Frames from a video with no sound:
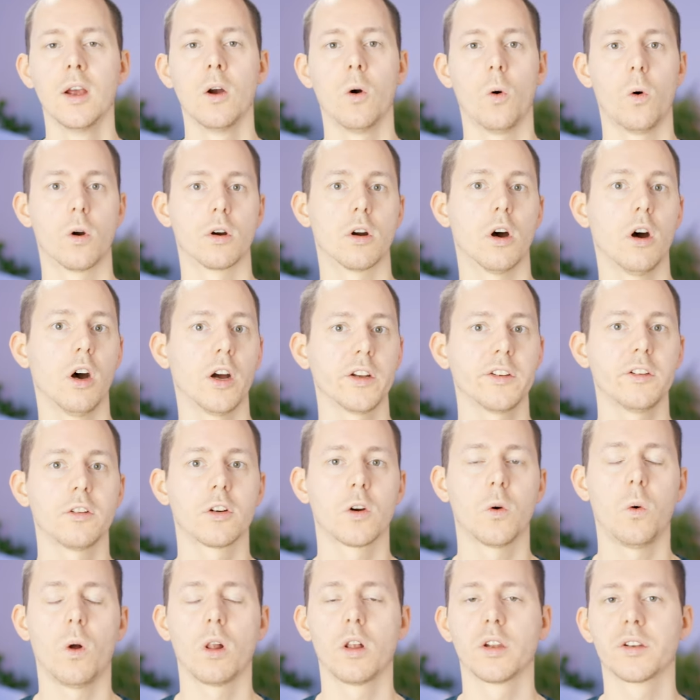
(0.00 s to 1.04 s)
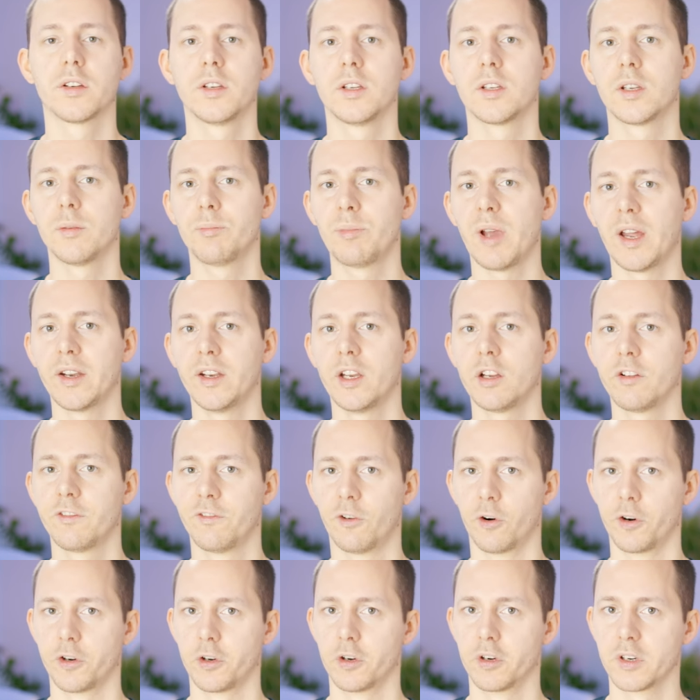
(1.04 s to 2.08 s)
or audio quality depending
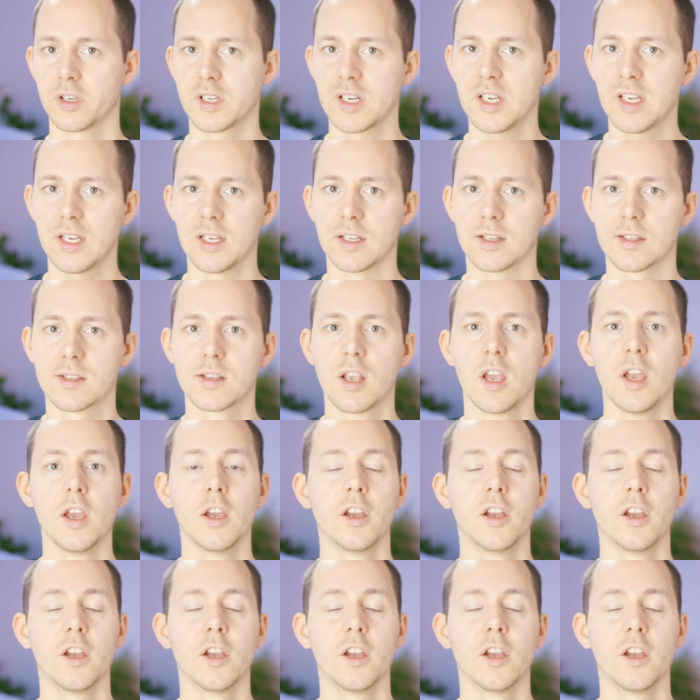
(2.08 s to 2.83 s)
for your needs.